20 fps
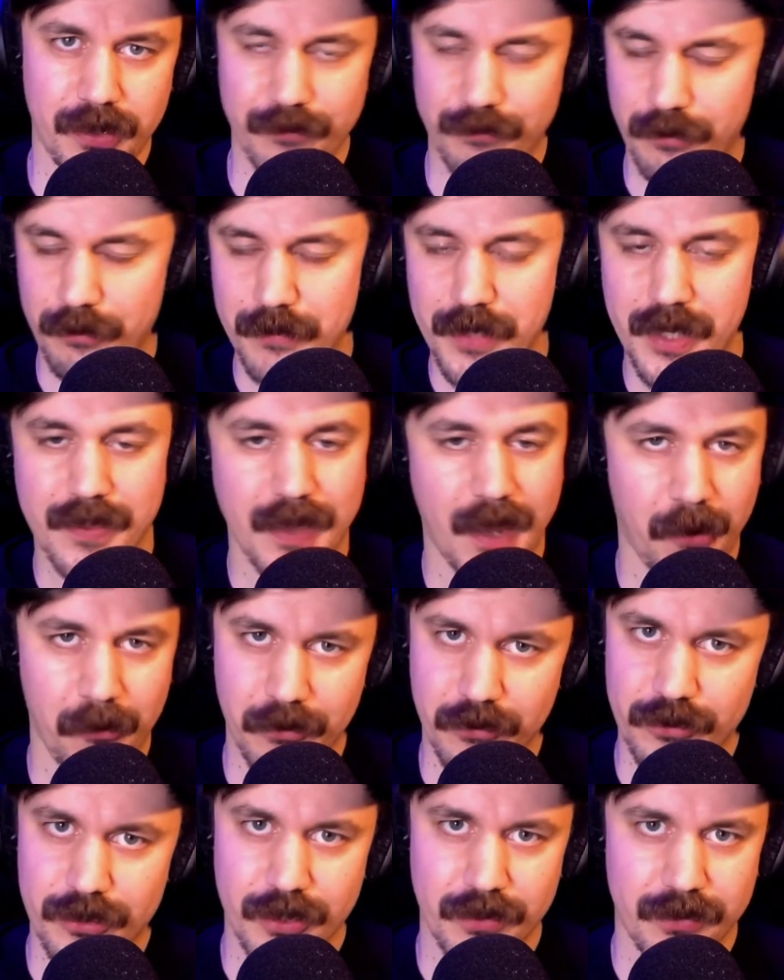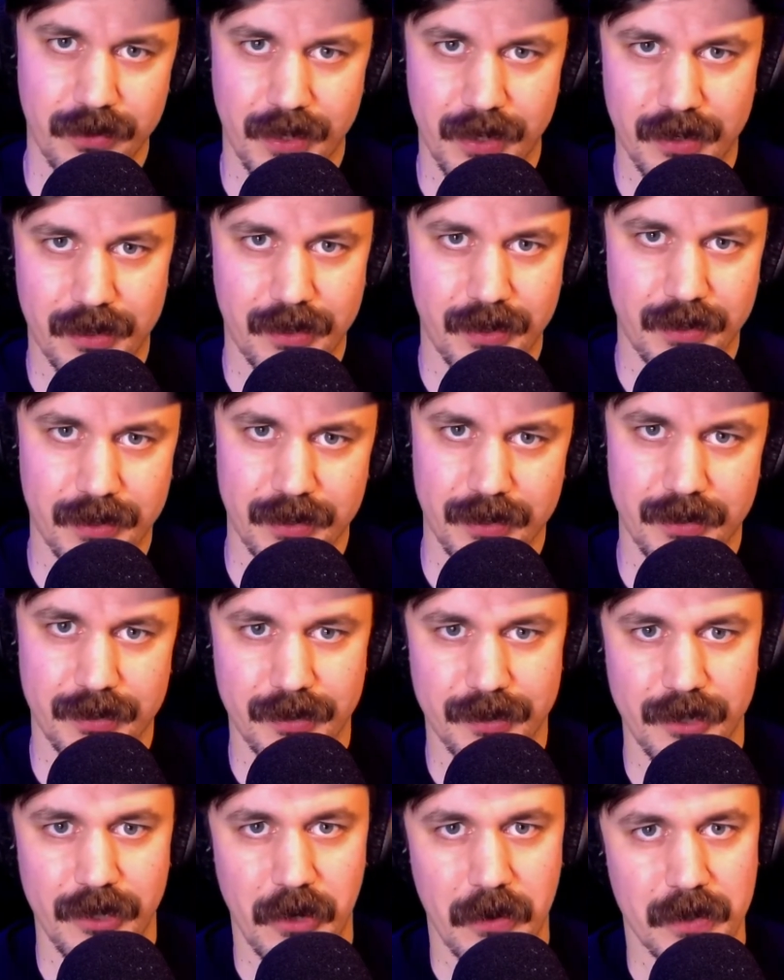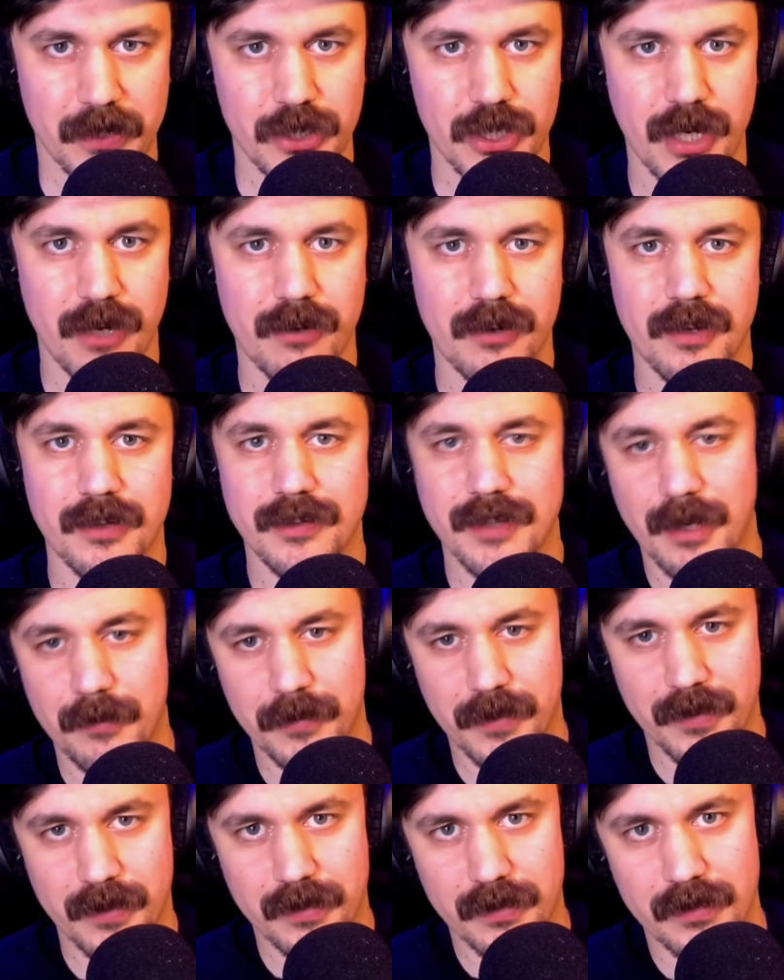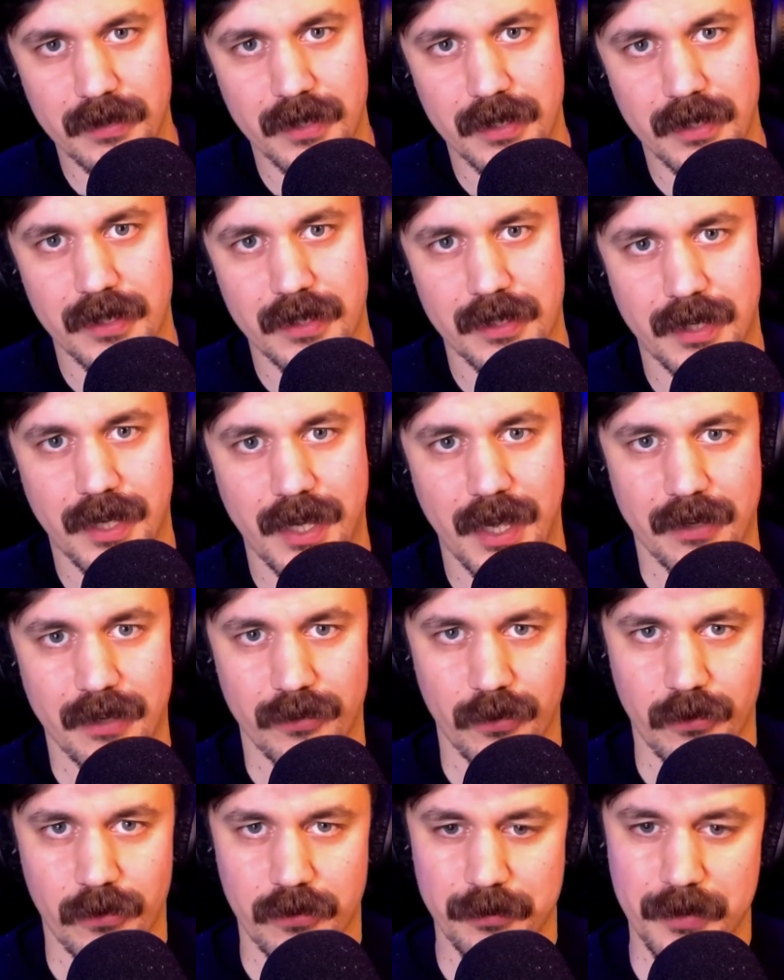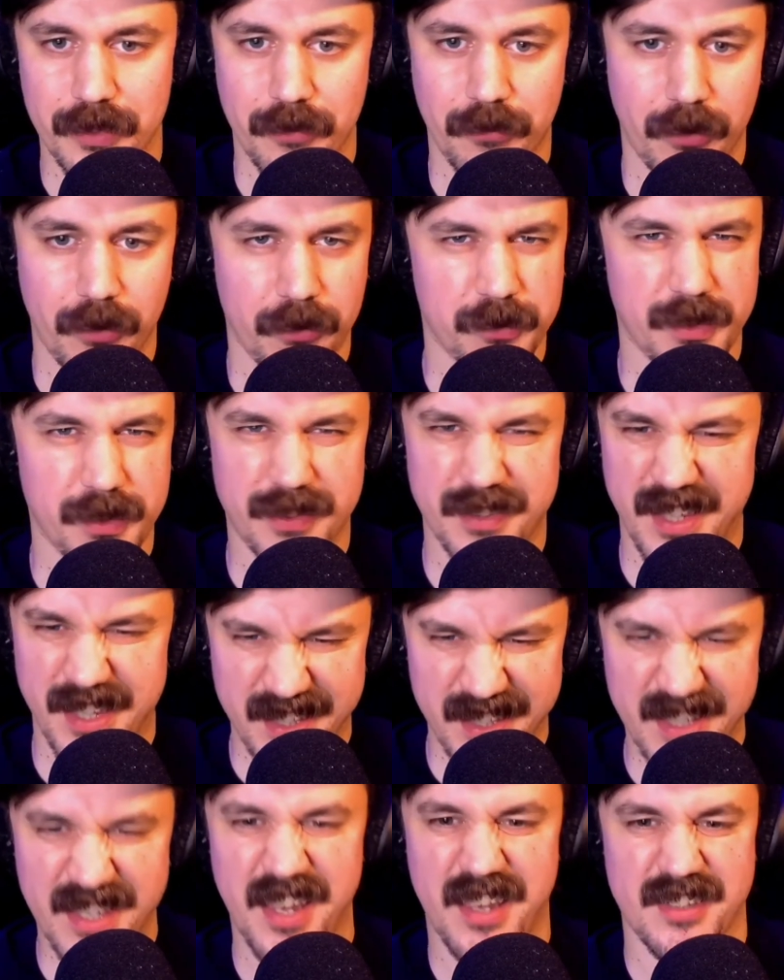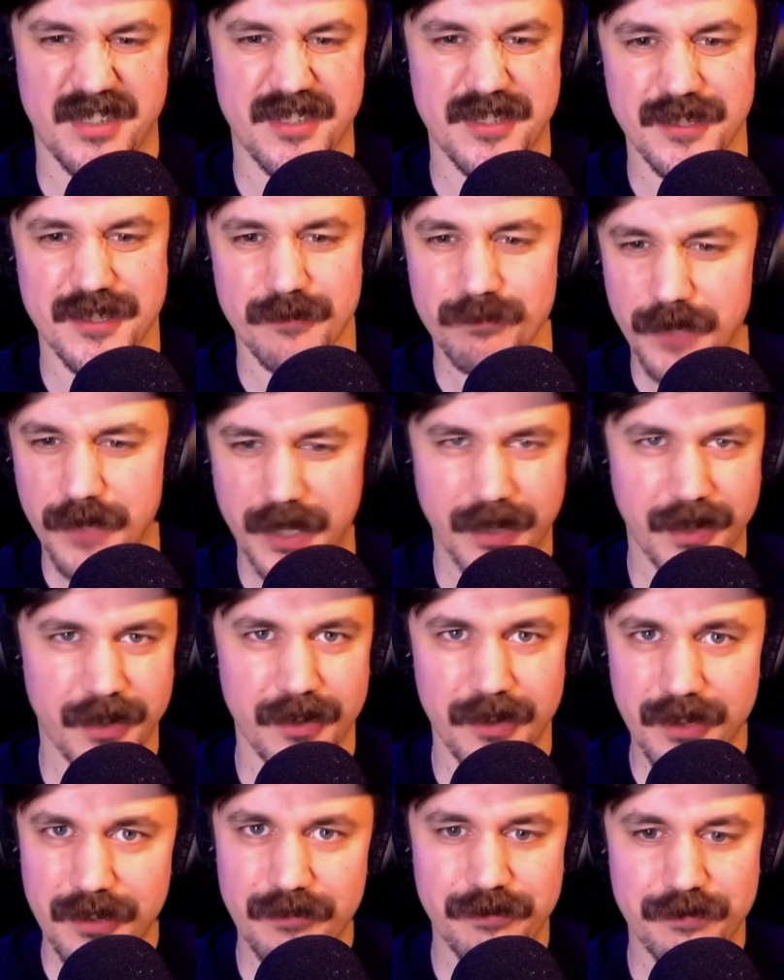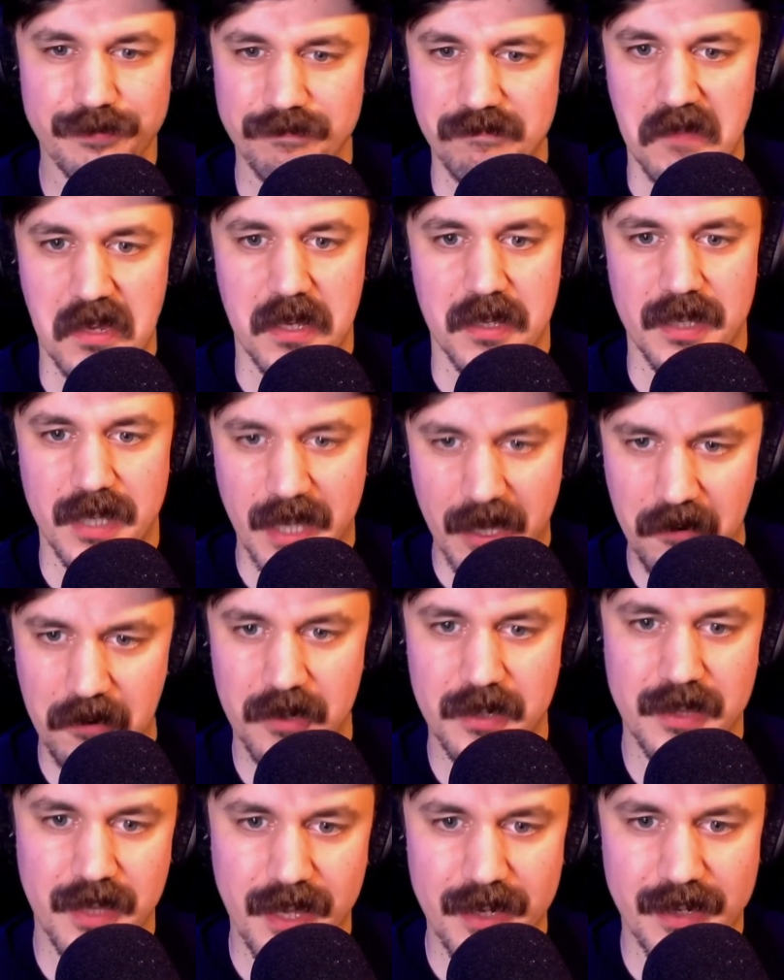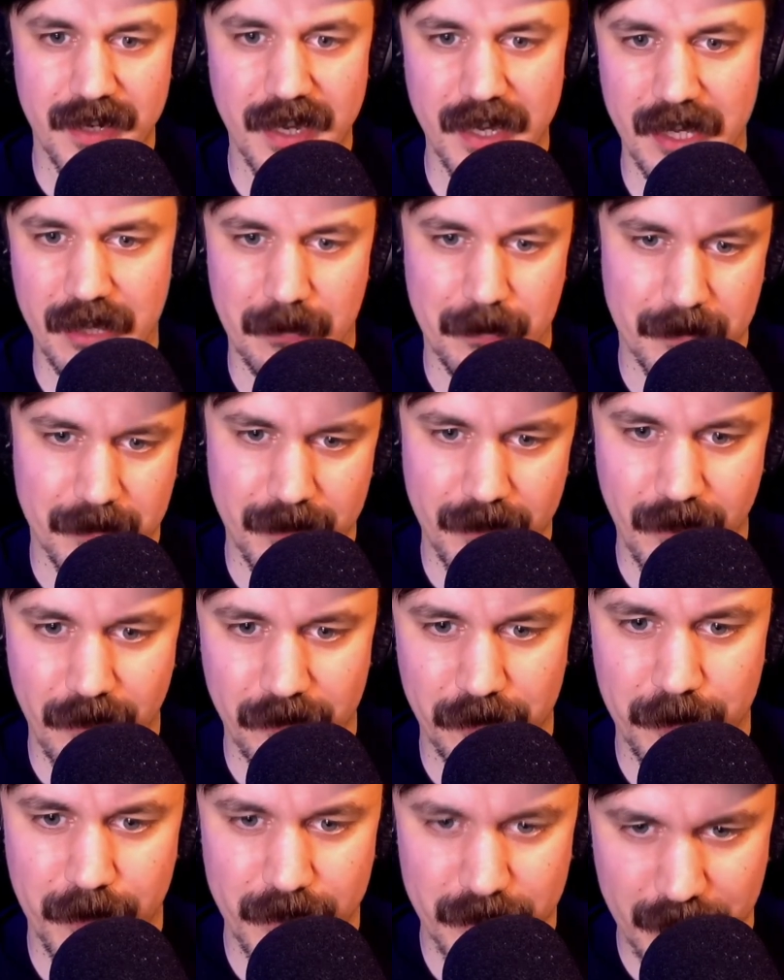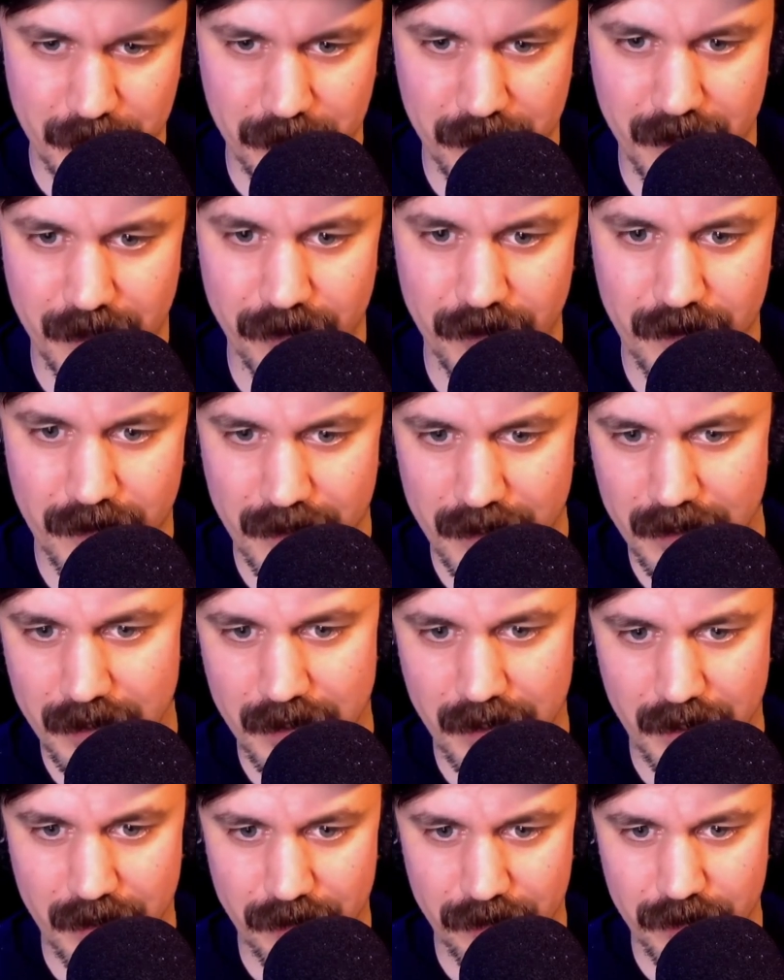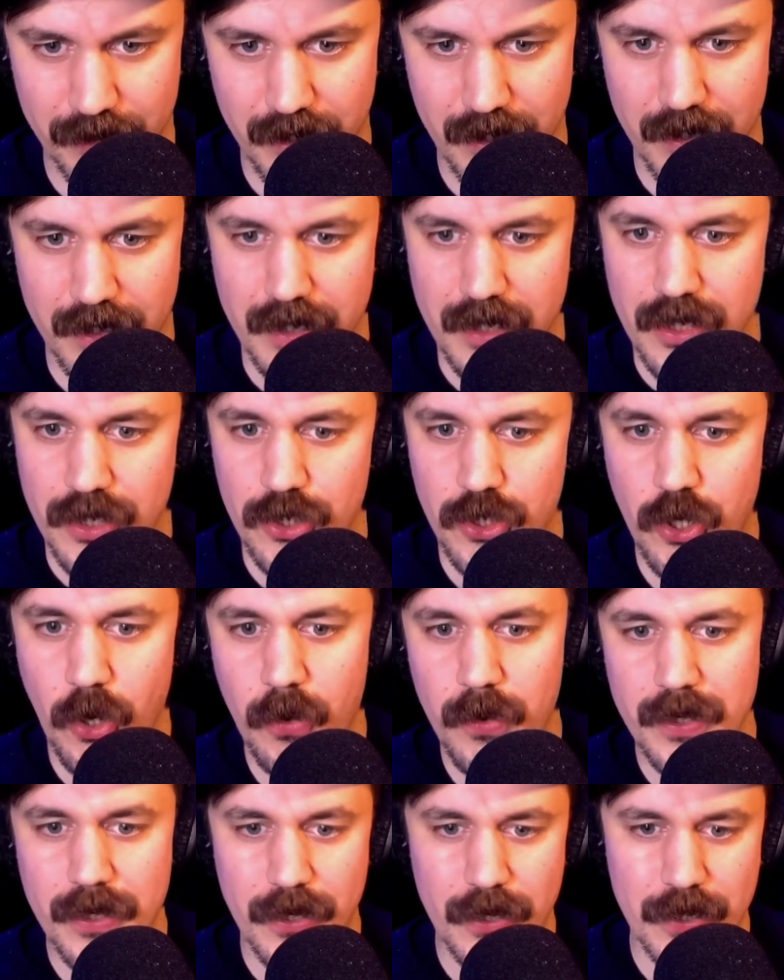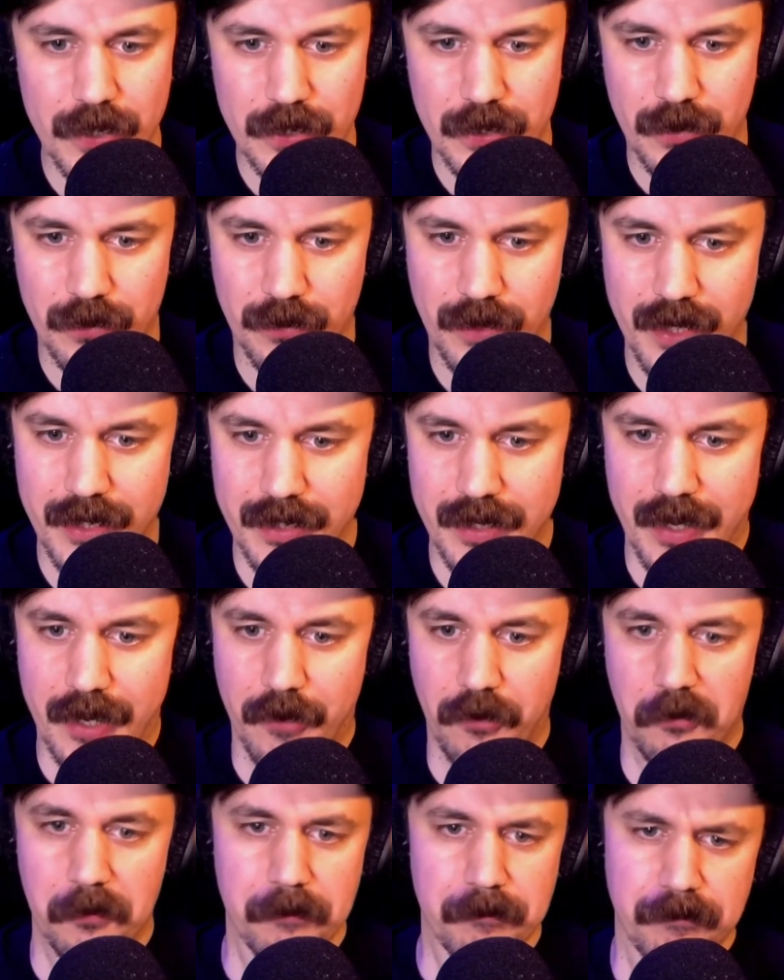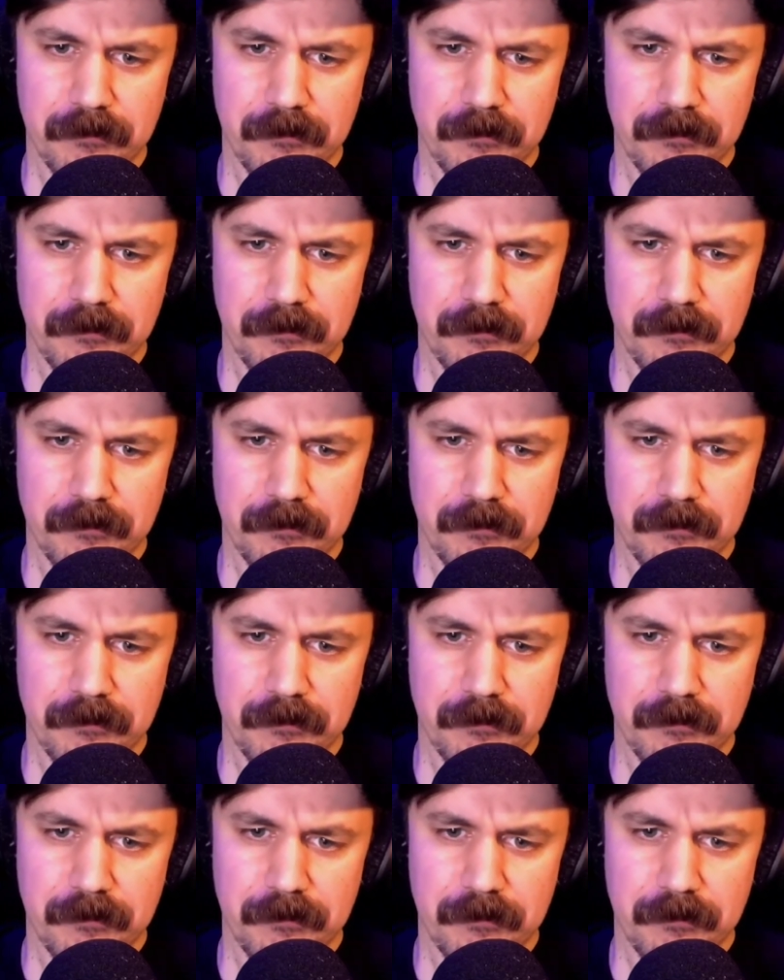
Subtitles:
And for me, that was just like, you know, a cherry on top of the cake, so to speak, where I was just like, yes, like I love hearing that name, you know, especially with everything kind of going on right now.